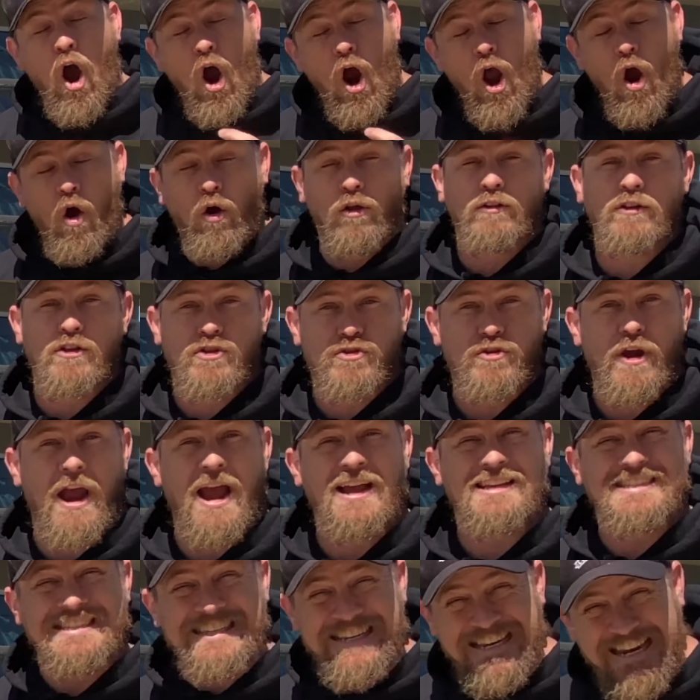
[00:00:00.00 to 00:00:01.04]
on the
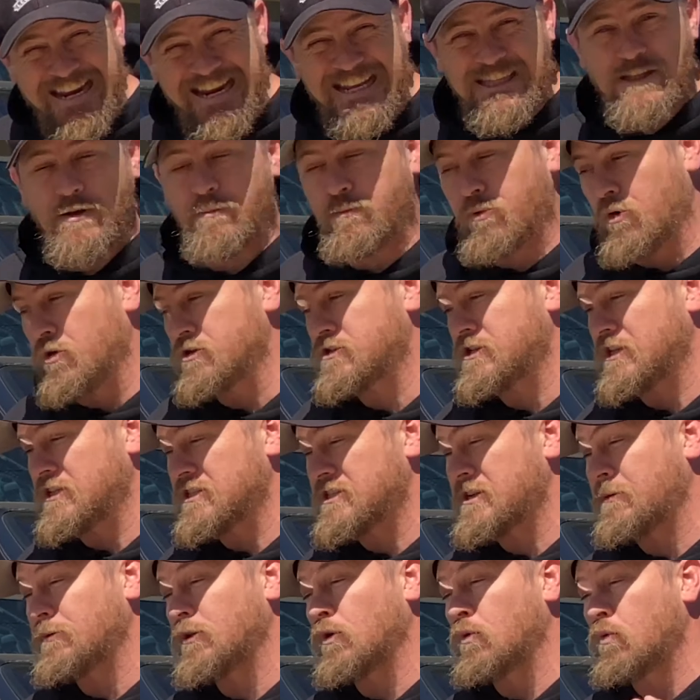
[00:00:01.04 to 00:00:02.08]
tracks, in the bush, in
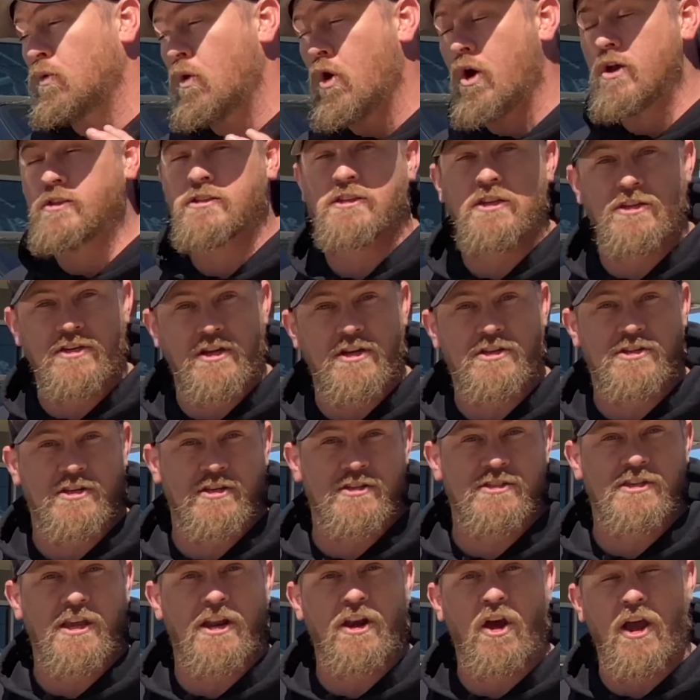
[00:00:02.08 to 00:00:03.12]
some of the worst
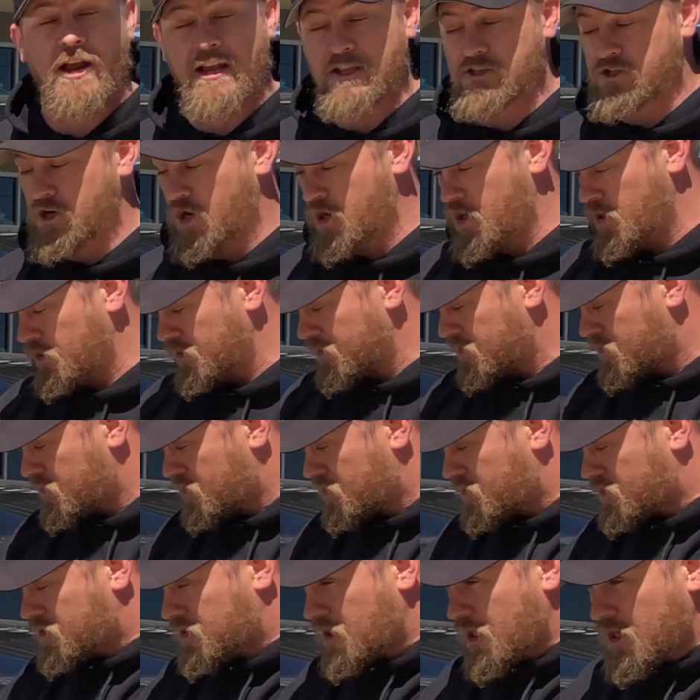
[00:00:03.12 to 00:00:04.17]
conditions, and I can tell you the
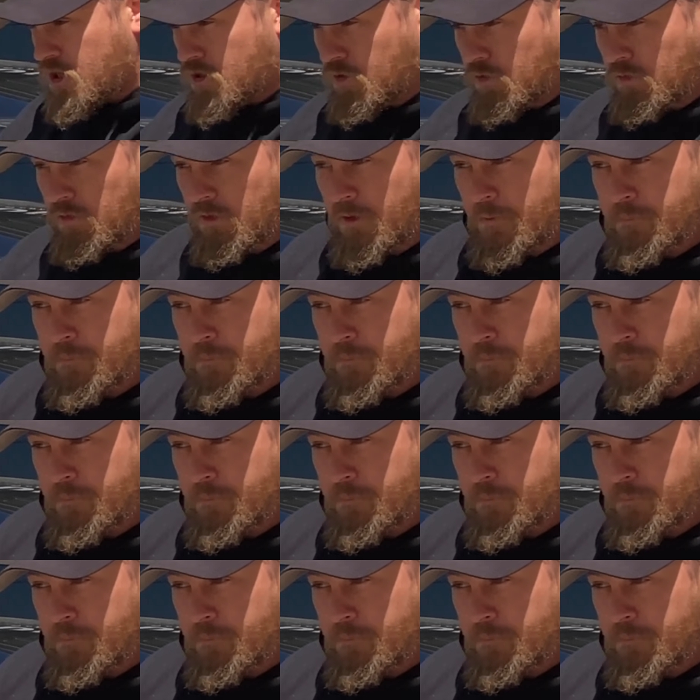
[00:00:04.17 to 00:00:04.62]
single